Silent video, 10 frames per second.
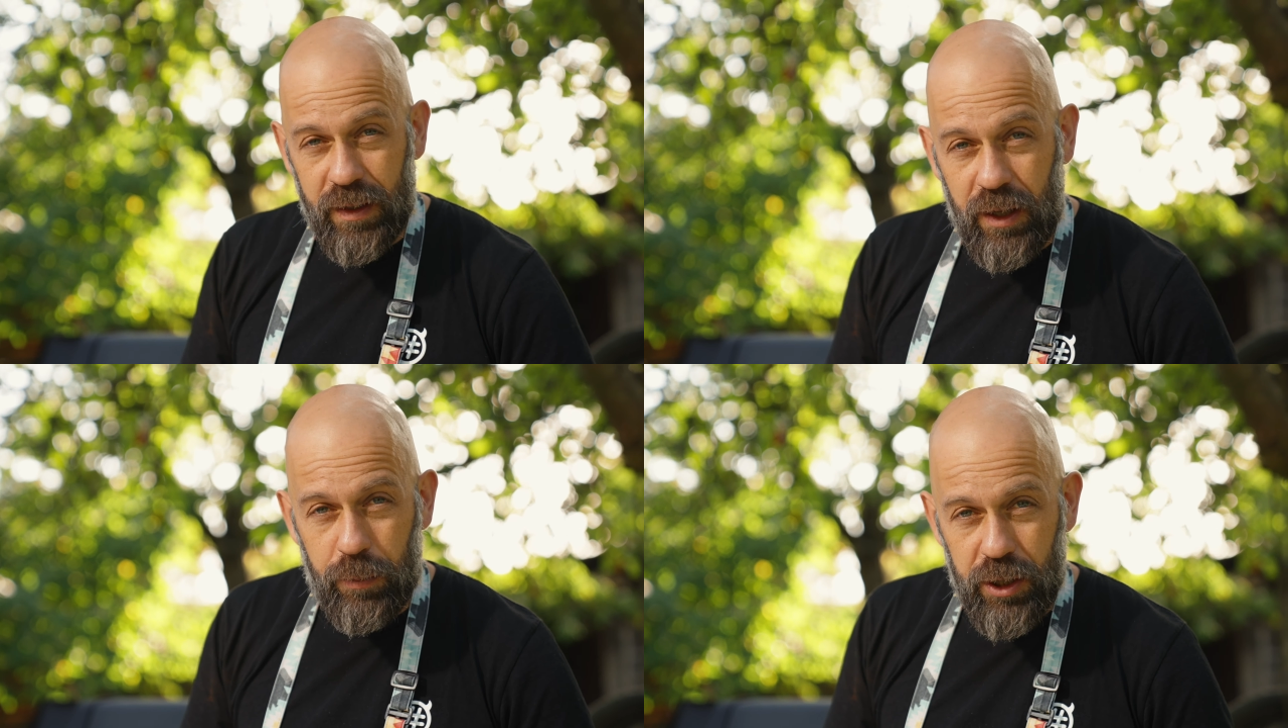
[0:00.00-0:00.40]

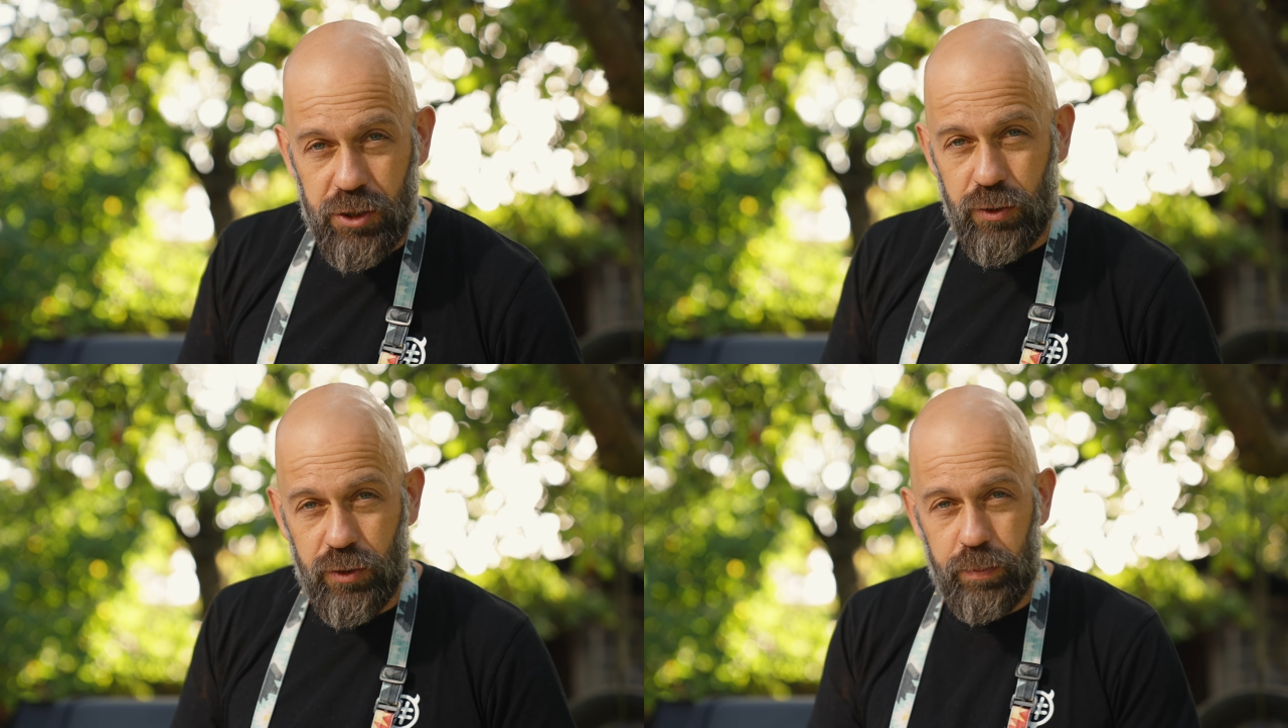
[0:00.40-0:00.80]
And now make
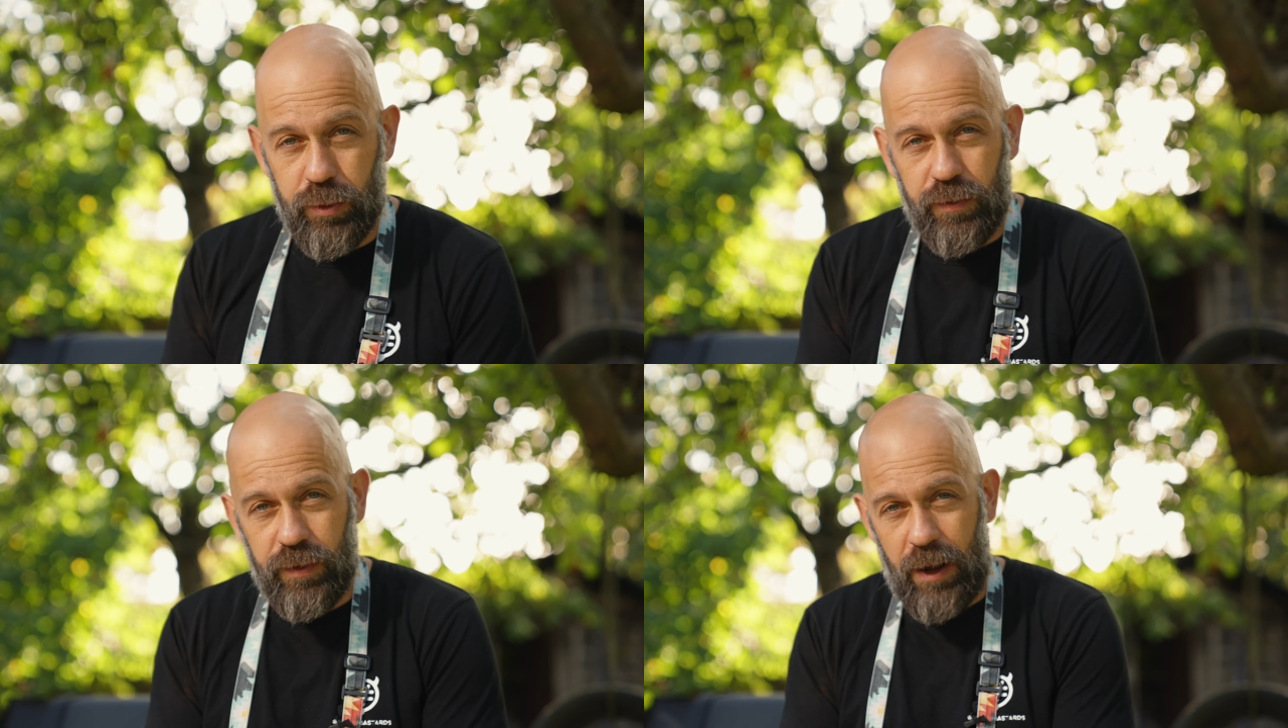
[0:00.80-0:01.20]
sure to
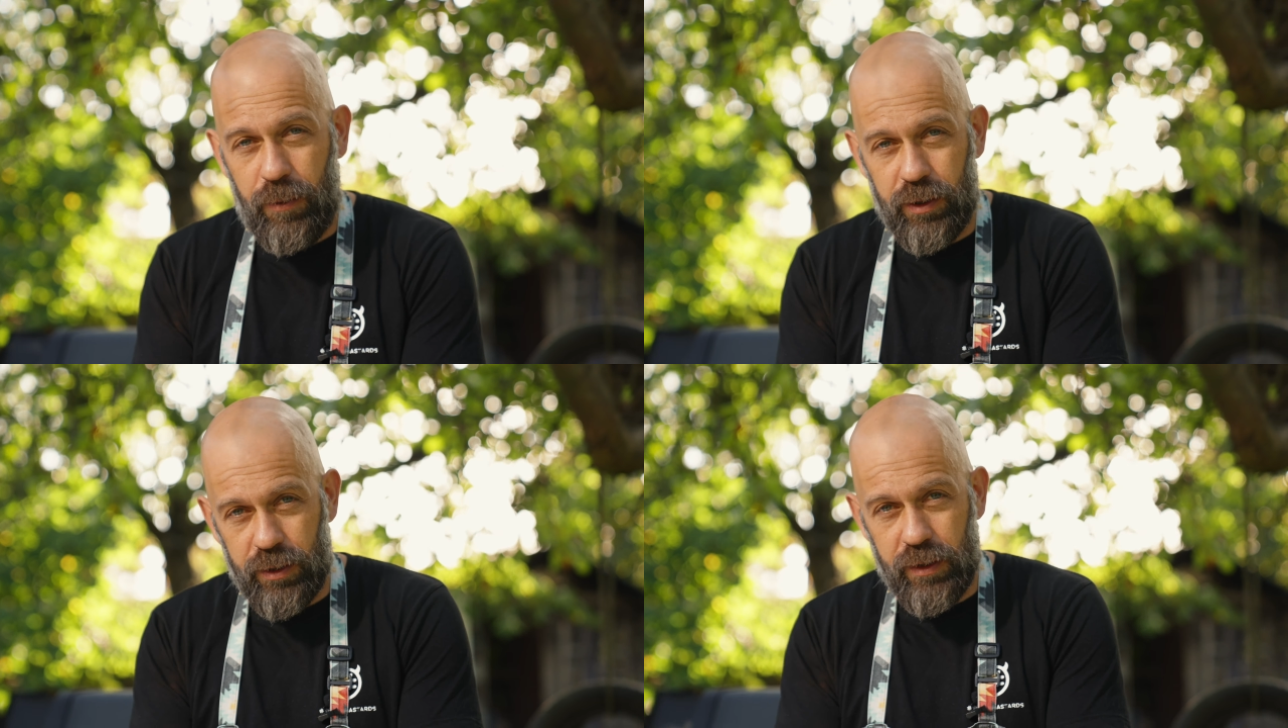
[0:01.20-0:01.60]
put
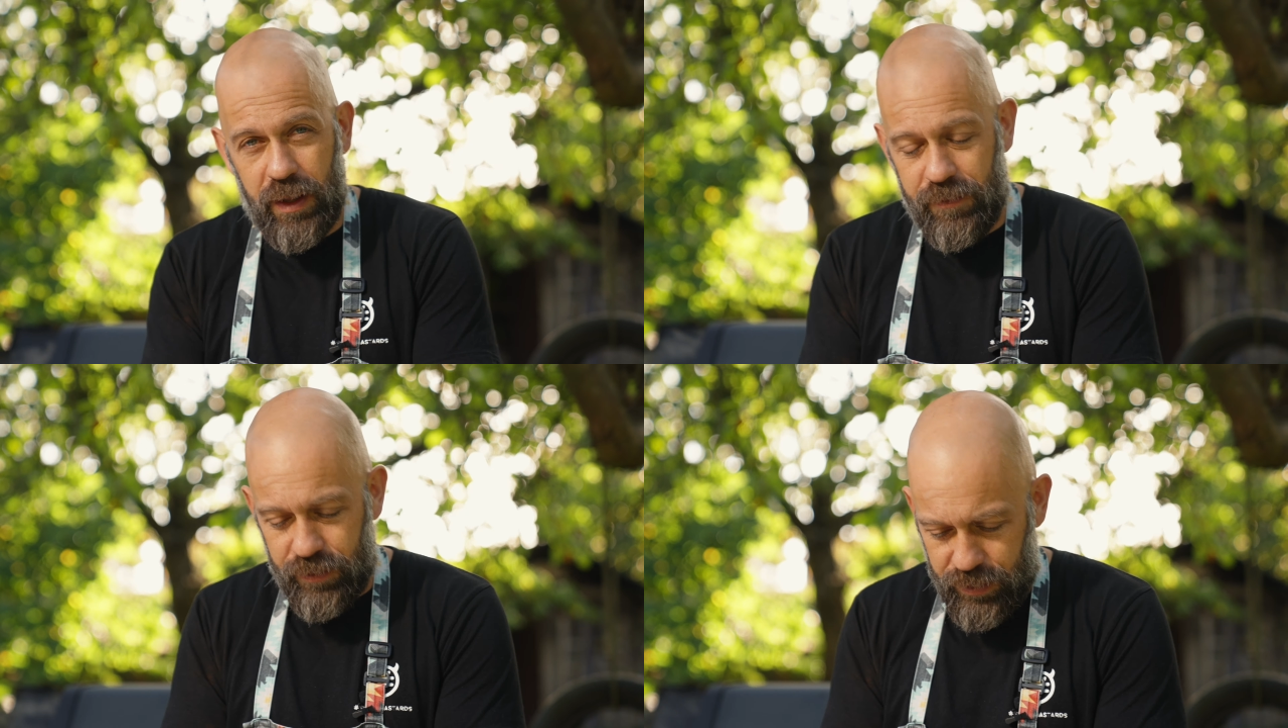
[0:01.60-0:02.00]
flour on
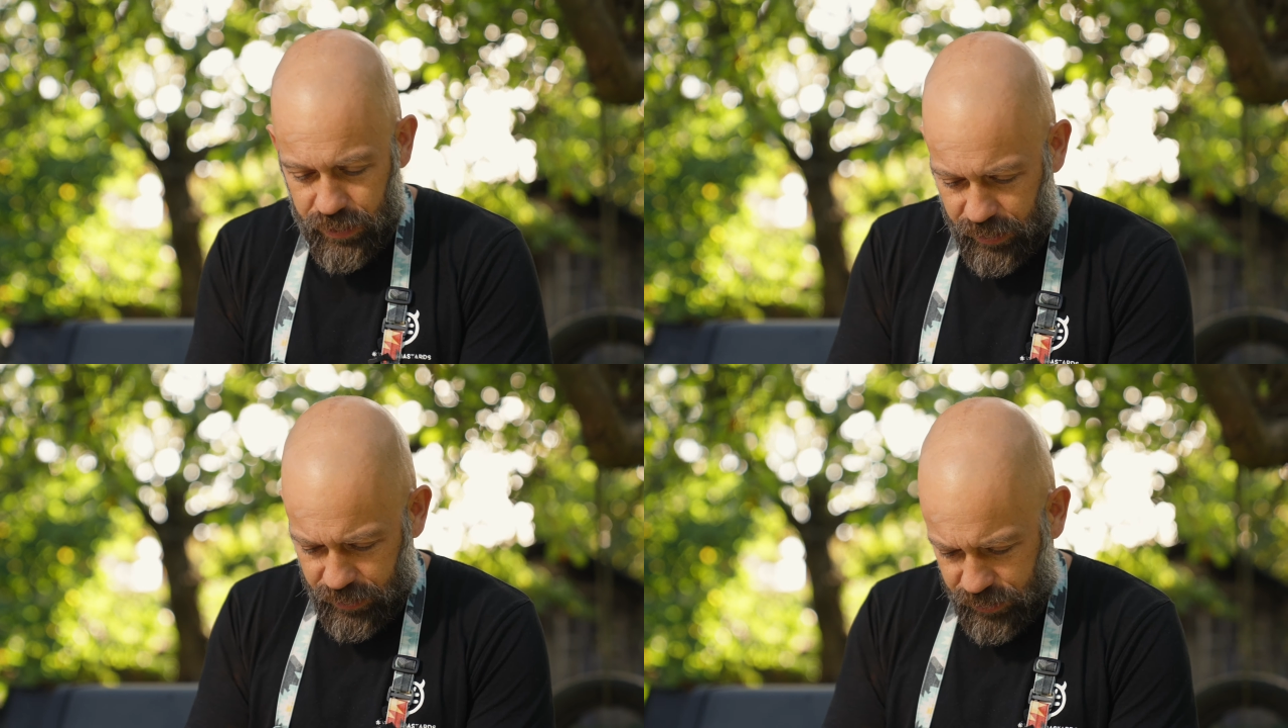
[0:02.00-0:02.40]
everything,